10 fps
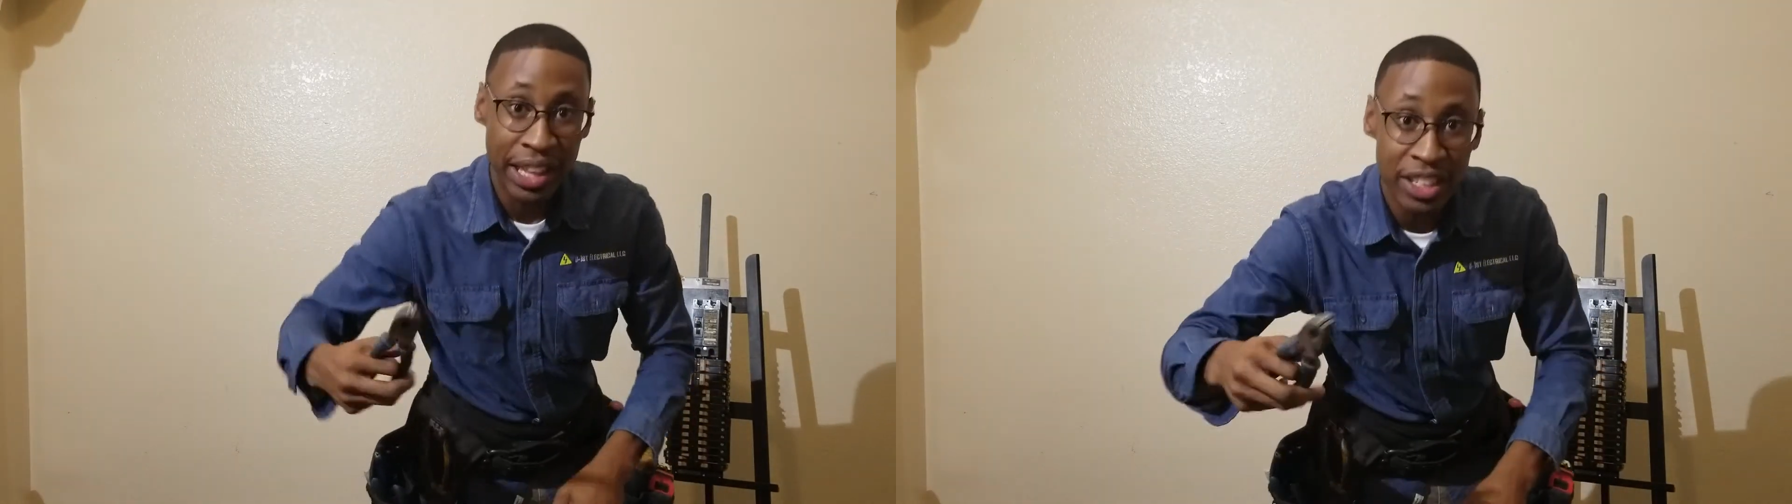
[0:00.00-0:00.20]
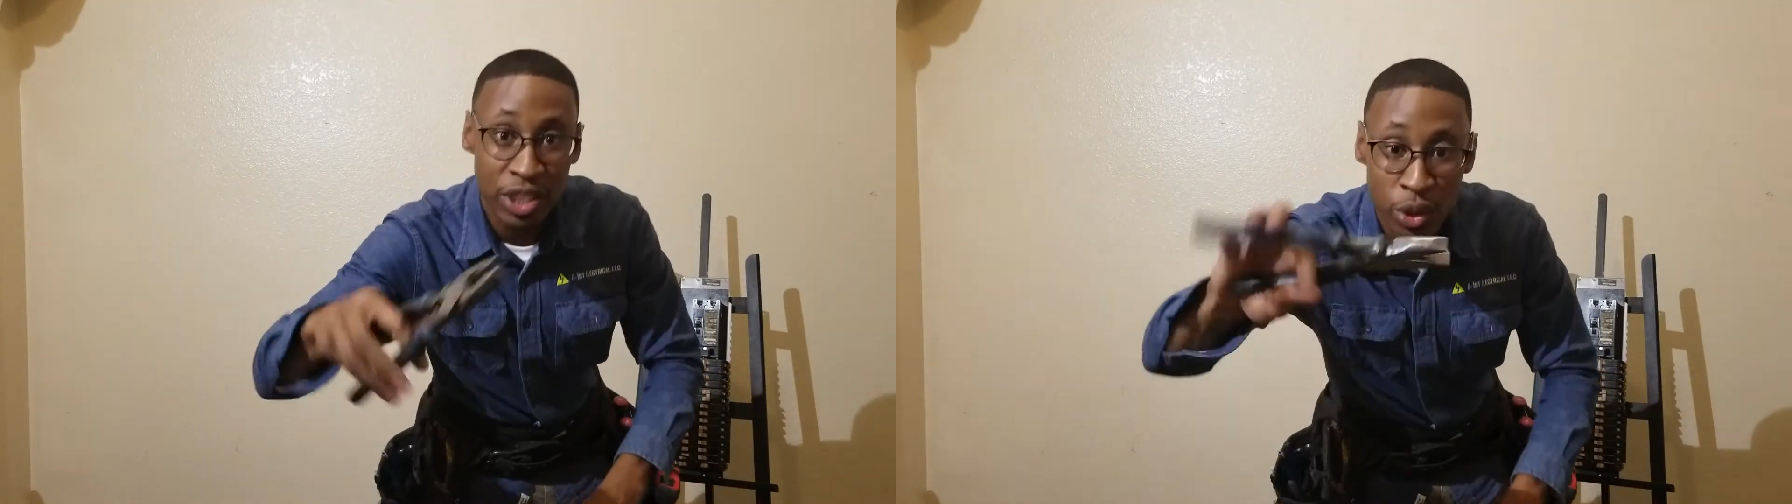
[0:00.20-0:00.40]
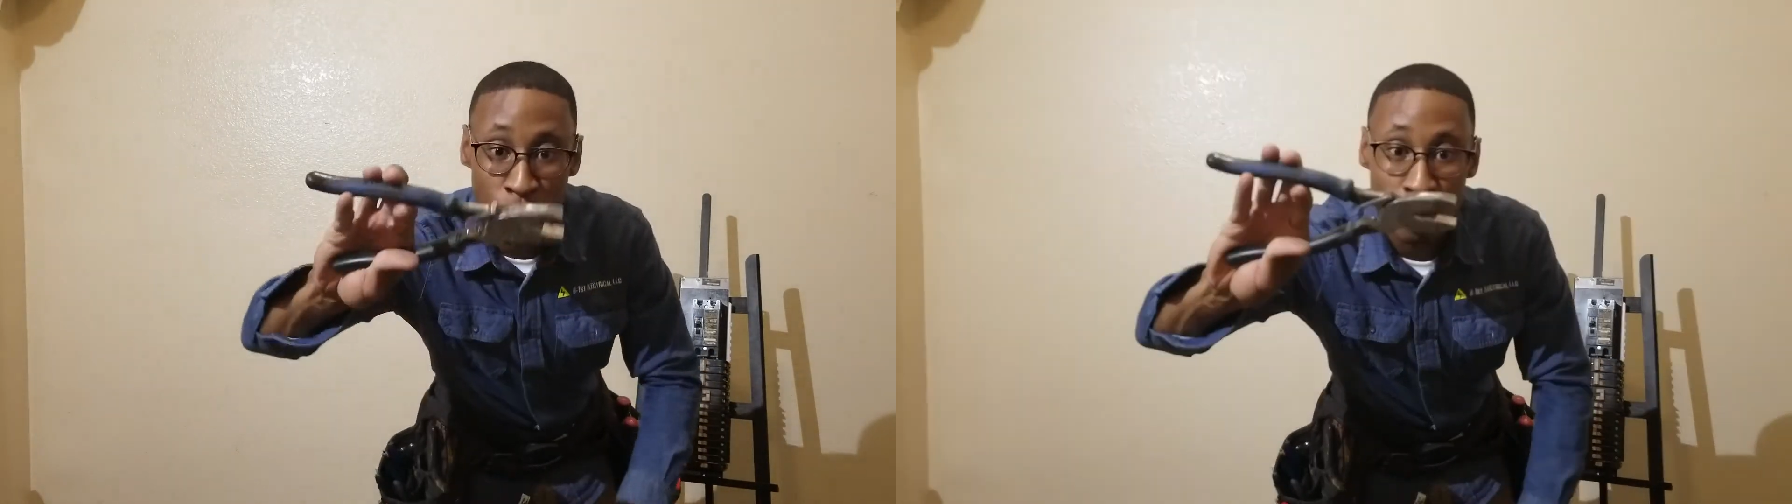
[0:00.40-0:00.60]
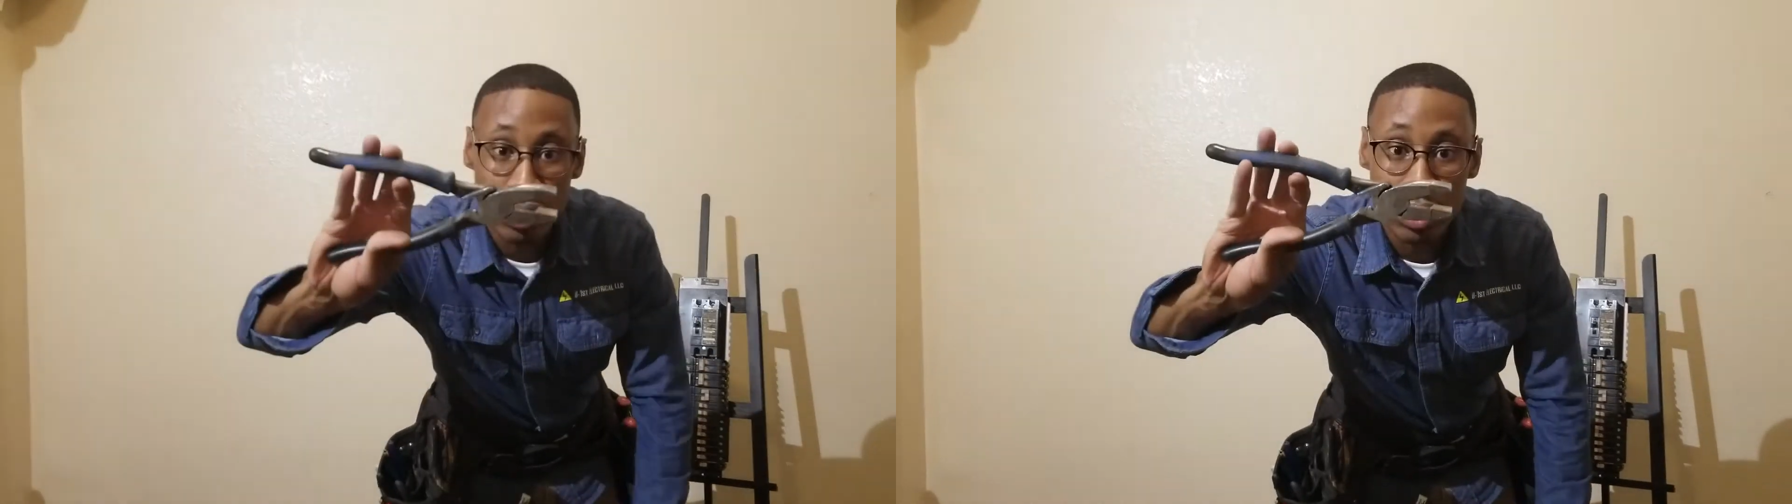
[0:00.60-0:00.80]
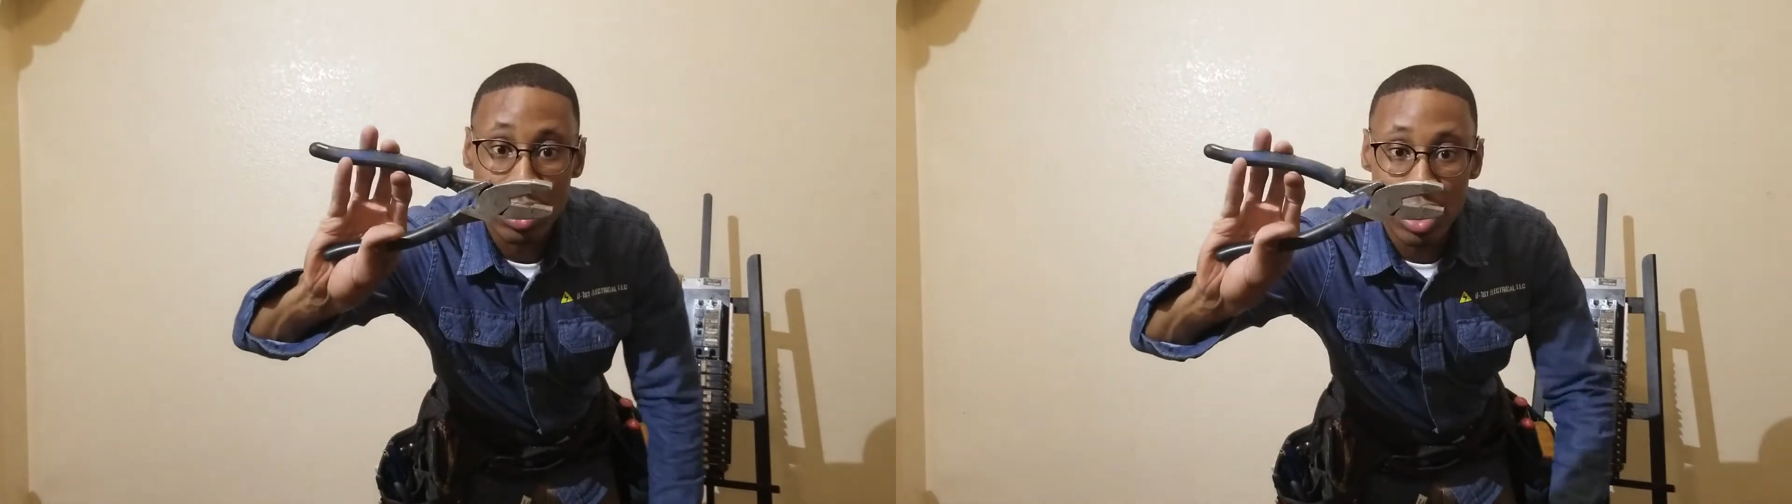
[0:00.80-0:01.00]
these tools,
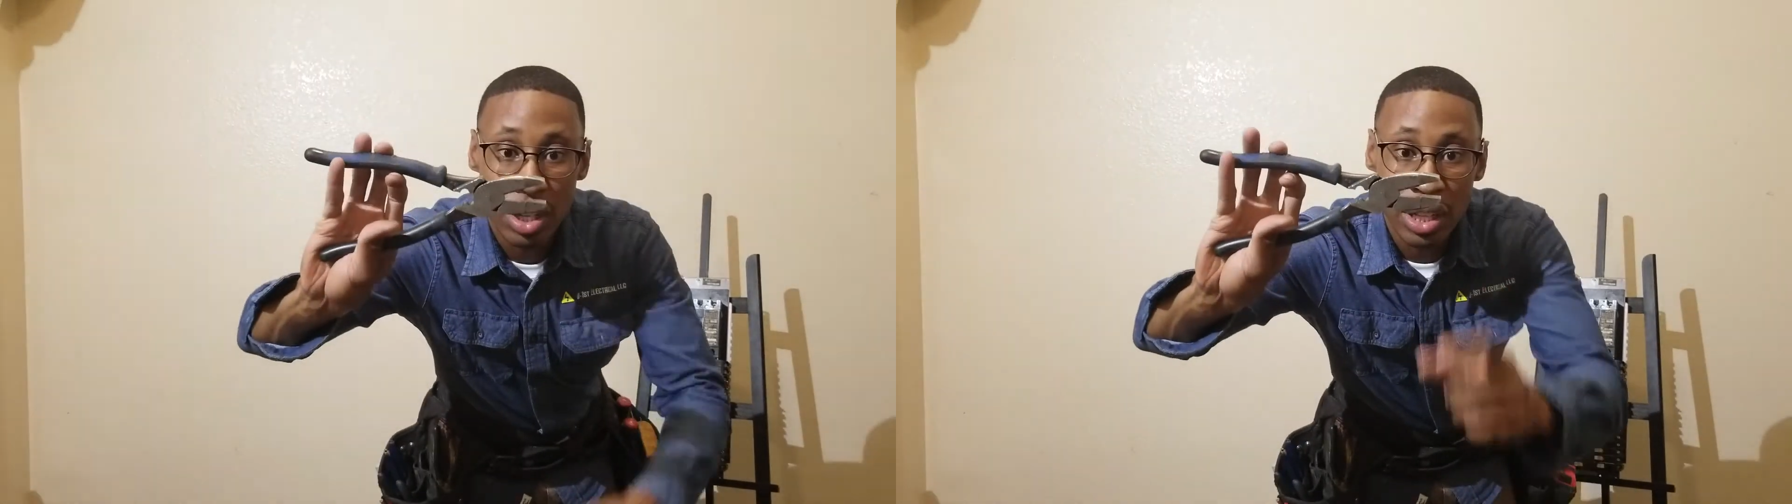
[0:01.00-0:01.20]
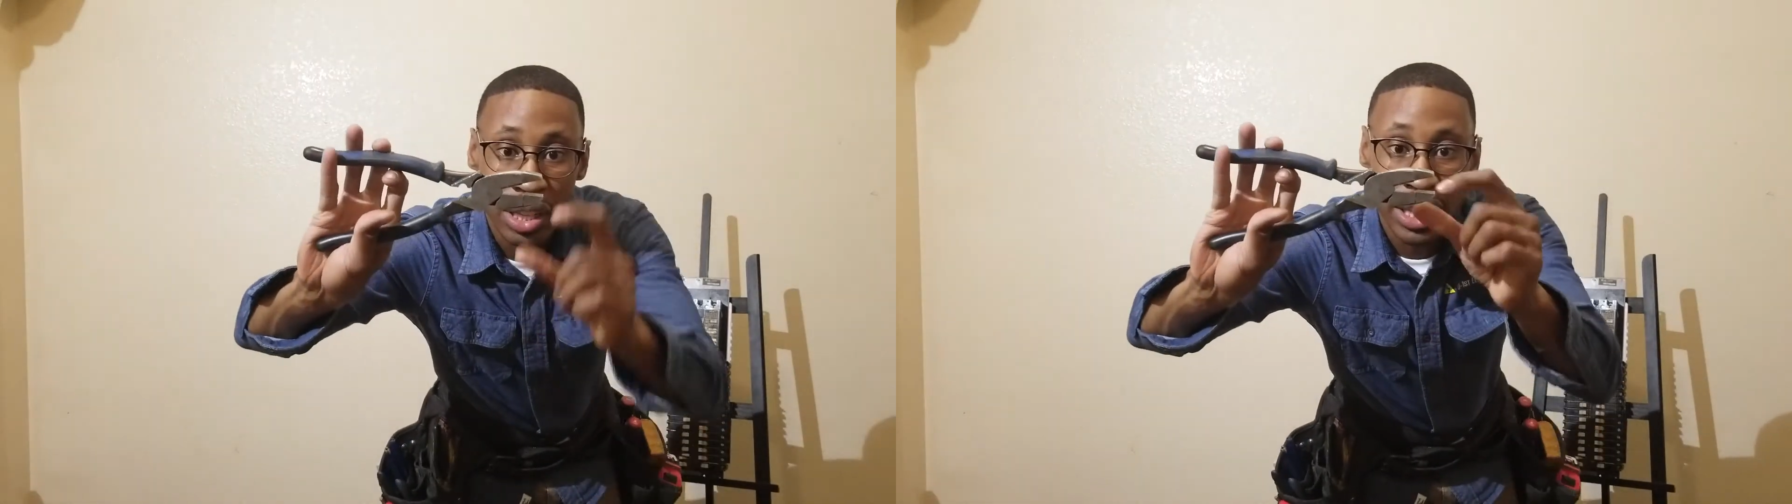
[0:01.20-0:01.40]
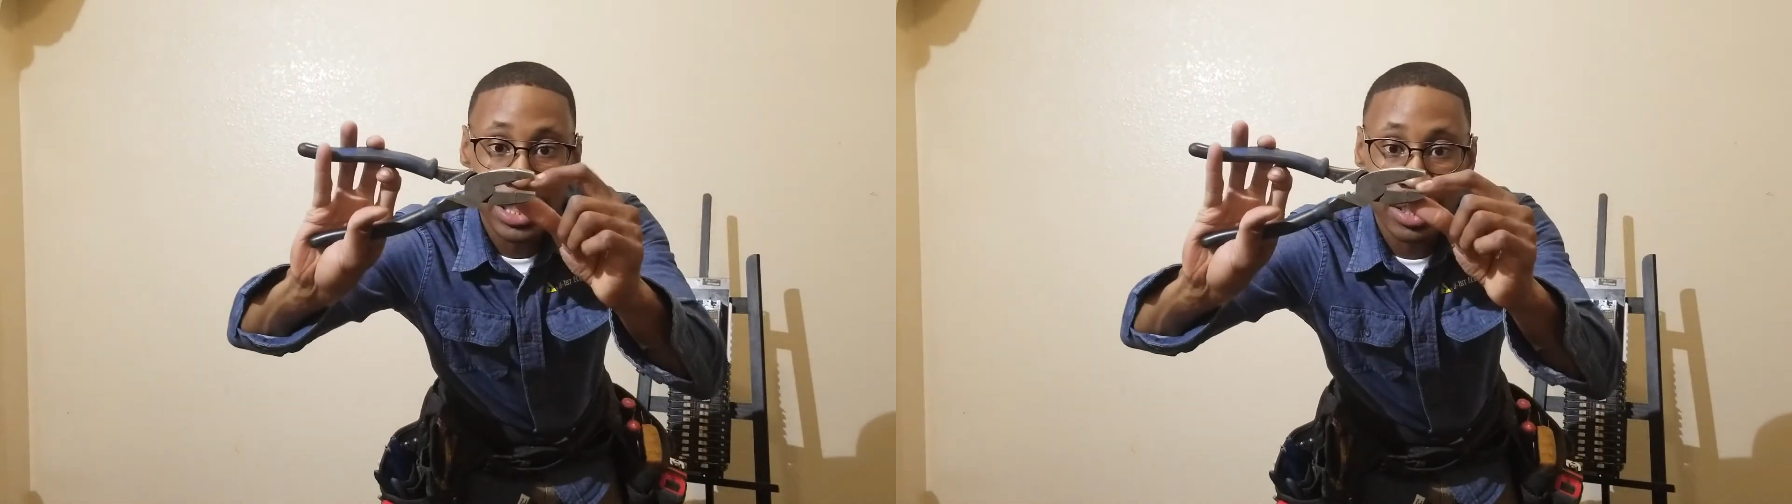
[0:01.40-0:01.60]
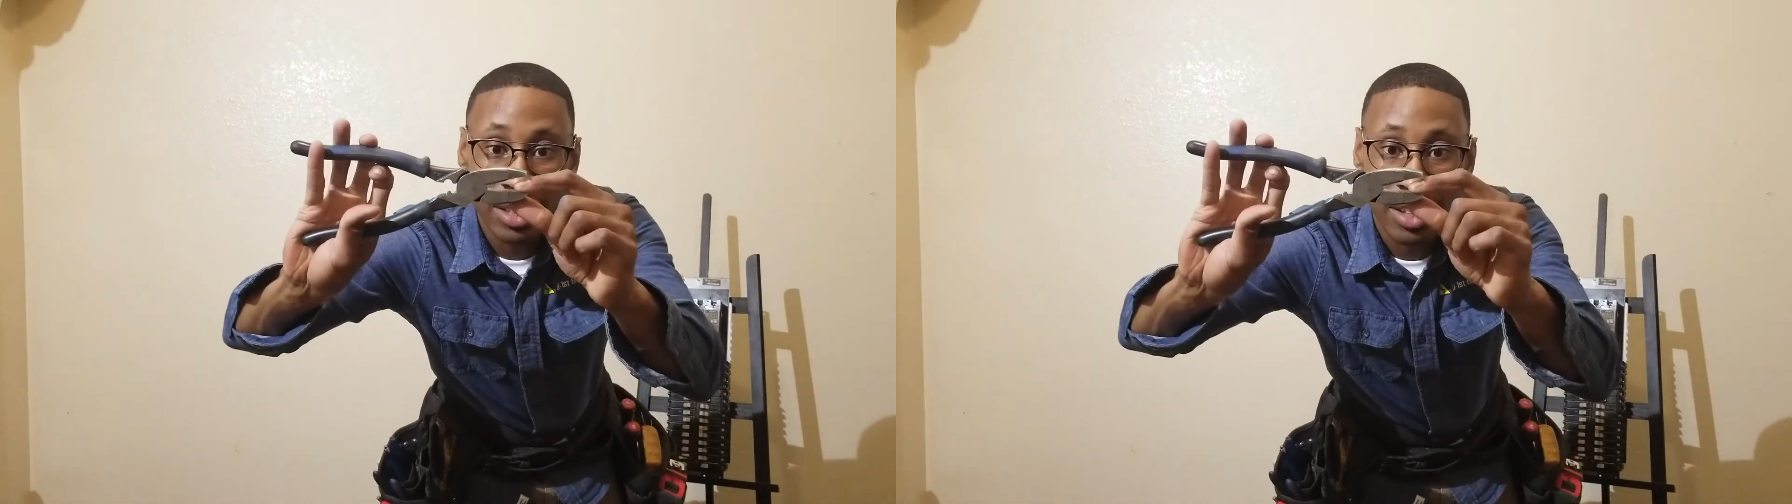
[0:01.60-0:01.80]
this